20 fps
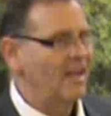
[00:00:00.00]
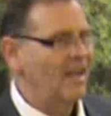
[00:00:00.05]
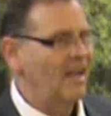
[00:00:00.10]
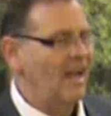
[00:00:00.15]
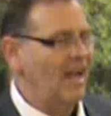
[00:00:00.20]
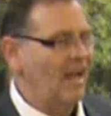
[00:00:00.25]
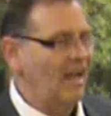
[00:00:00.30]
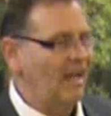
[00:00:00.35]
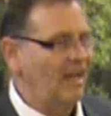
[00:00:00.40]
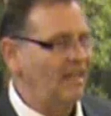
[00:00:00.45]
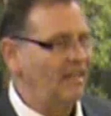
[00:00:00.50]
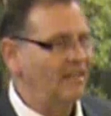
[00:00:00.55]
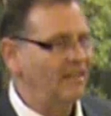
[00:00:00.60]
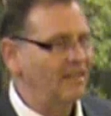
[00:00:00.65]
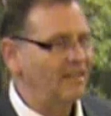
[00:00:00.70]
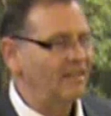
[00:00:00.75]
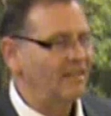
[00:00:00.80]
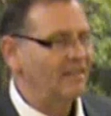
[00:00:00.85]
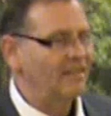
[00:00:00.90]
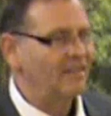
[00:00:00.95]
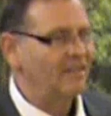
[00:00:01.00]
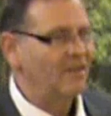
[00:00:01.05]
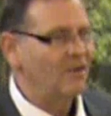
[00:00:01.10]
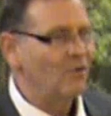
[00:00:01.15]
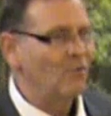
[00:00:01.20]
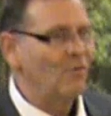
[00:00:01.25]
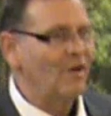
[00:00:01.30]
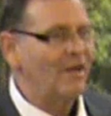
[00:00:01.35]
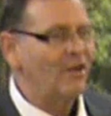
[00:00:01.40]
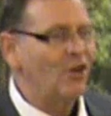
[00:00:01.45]
And
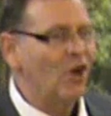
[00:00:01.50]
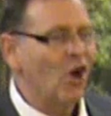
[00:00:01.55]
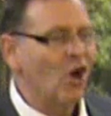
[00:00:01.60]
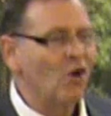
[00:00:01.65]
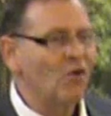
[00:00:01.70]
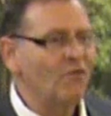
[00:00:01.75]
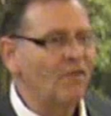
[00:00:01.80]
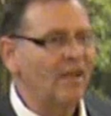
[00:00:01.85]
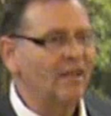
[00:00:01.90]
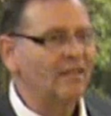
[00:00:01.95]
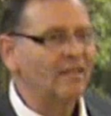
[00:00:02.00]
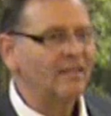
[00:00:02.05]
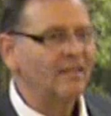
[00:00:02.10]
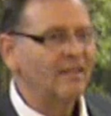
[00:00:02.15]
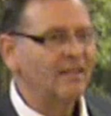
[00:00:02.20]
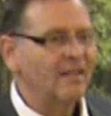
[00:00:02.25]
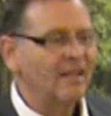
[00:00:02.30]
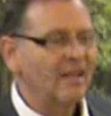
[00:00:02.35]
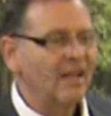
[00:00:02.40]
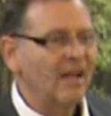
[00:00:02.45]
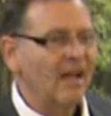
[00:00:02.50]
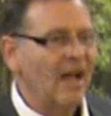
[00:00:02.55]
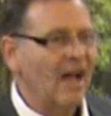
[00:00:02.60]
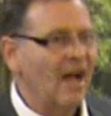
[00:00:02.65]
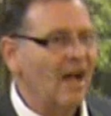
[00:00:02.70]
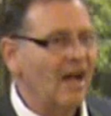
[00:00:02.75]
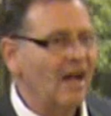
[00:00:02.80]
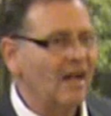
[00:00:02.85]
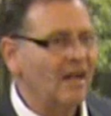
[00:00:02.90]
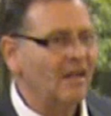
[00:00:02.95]
we know that
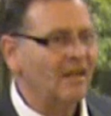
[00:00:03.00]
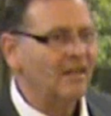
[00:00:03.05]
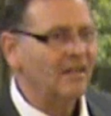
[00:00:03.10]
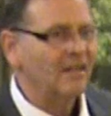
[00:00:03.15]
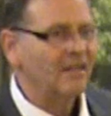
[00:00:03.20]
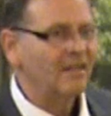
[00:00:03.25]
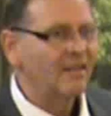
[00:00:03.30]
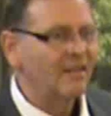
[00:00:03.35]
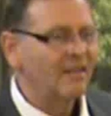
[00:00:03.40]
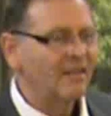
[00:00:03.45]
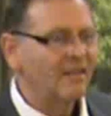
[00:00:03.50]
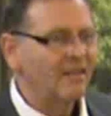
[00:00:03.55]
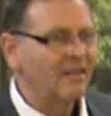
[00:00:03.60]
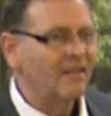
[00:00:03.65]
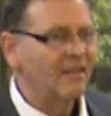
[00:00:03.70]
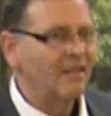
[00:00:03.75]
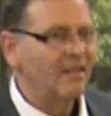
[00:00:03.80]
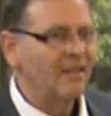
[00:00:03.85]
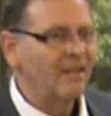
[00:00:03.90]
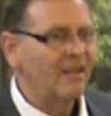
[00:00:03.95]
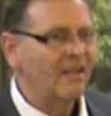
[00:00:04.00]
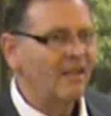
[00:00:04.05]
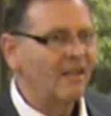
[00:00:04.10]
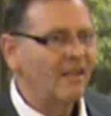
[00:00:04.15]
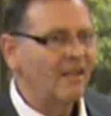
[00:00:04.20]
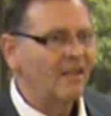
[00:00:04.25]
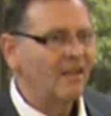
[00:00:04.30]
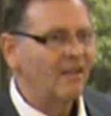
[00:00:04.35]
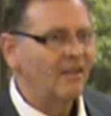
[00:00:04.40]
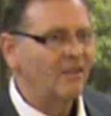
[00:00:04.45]
uh,
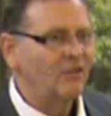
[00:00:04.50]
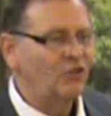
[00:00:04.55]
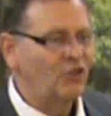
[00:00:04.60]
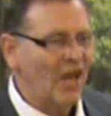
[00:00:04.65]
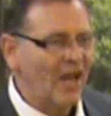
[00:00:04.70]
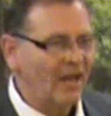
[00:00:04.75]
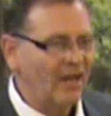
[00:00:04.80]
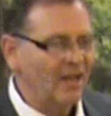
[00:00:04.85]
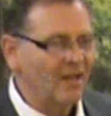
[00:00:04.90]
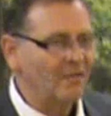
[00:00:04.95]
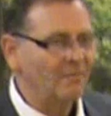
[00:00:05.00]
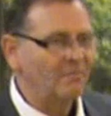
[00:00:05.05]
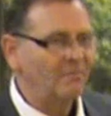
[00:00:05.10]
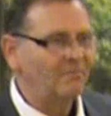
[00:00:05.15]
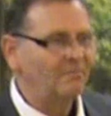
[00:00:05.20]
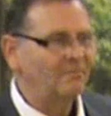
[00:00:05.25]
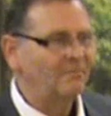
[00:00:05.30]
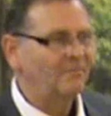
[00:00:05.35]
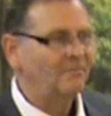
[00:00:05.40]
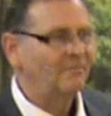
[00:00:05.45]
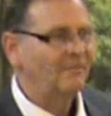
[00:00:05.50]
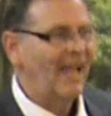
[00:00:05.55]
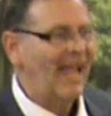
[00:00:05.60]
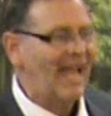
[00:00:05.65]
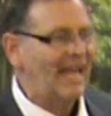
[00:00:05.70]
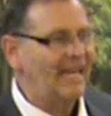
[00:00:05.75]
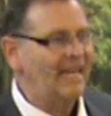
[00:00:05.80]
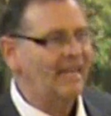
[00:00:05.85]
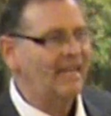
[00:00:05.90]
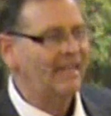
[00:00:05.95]
Jacob
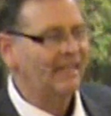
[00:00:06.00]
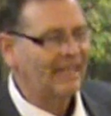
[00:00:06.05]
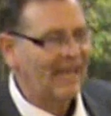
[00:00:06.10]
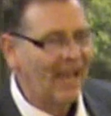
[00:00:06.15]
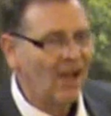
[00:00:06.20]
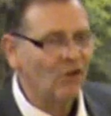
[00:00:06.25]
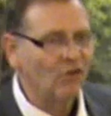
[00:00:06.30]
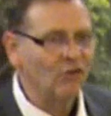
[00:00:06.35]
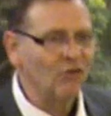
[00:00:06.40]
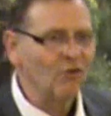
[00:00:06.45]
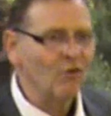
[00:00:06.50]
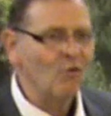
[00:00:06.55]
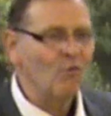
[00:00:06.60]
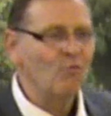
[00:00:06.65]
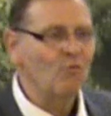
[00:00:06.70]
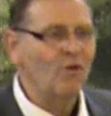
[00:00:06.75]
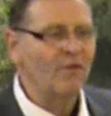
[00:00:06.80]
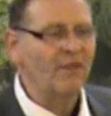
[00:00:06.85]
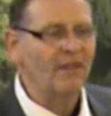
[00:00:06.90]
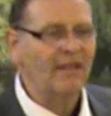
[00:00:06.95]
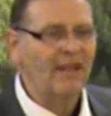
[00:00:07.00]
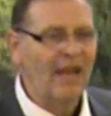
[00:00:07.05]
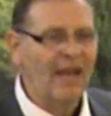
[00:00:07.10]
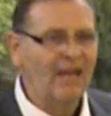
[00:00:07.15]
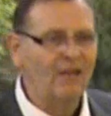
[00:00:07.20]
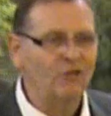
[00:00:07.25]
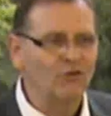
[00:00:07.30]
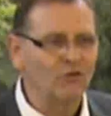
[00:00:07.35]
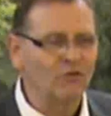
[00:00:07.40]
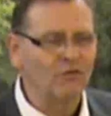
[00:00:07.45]
had an encounter with an
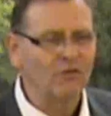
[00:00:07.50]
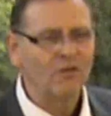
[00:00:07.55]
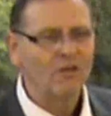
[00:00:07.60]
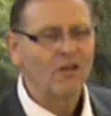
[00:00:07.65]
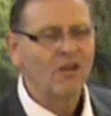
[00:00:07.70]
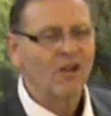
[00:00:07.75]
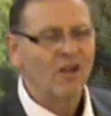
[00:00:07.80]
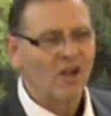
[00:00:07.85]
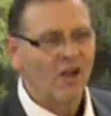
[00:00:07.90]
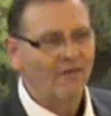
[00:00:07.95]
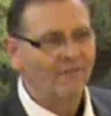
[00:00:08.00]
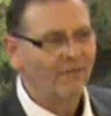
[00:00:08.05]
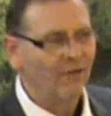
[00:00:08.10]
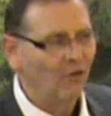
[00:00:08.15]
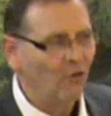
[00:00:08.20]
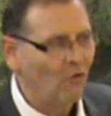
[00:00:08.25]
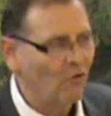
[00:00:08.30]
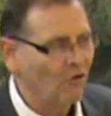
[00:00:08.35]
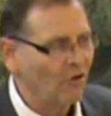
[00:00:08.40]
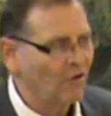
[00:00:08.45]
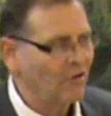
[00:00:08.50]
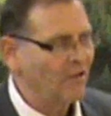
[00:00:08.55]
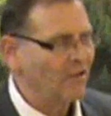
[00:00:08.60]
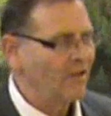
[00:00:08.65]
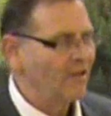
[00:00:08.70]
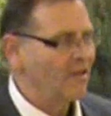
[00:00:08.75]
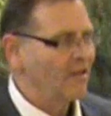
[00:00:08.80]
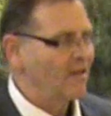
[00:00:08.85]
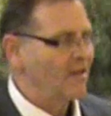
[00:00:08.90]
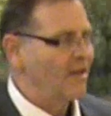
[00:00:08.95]
angel of the Lord,
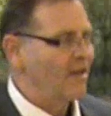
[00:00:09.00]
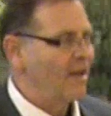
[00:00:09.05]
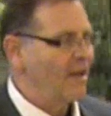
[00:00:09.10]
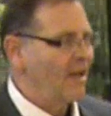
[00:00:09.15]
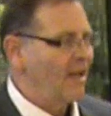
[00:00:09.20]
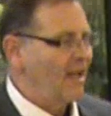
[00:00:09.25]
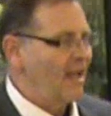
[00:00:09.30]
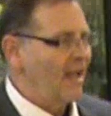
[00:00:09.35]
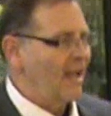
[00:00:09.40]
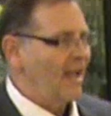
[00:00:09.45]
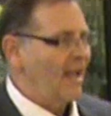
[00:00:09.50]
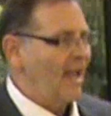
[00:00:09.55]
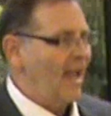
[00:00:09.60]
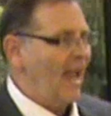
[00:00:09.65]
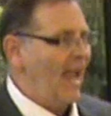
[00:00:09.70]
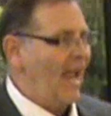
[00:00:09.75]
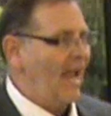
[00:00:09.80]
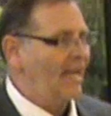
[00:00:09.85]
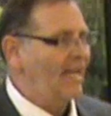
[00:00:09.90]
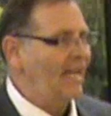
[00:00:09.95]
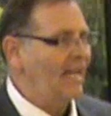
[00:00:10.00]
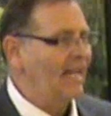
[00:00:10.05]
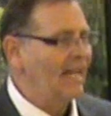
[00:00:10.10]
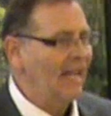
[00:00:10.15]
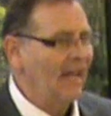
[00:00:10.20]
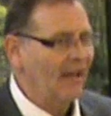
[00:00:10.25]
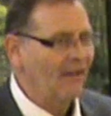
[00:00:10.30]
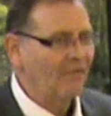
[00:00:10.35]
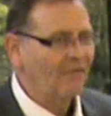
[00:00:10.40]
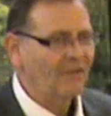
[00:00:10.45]
and he
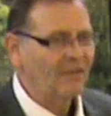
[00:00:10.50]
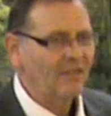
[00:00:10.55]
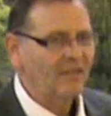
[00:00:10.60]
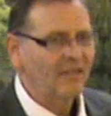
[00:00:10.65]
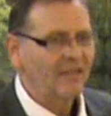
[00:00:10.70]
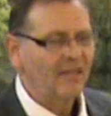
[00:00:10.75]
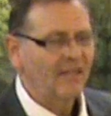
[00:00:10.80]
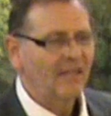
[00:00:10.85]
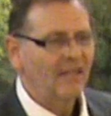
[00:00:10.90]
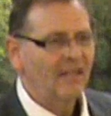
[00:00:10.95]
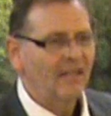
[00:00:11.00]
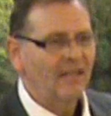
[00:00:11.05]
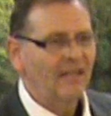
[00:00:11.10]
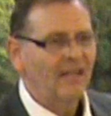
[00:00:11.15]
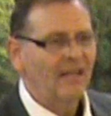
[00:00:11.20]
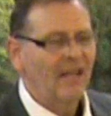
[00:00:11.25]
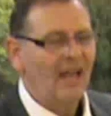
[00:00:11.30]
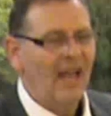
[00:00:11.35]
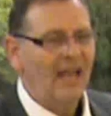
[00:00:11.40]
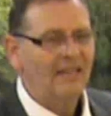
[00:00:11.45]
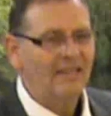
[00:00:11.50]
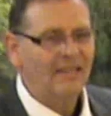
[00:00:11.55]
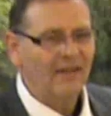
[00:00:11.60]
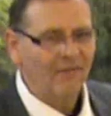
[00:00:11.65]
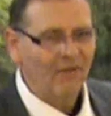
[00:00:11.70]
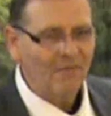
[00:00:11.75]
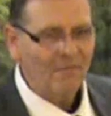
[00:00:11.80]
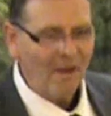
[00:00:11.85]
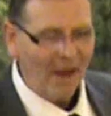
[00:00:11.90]
left a different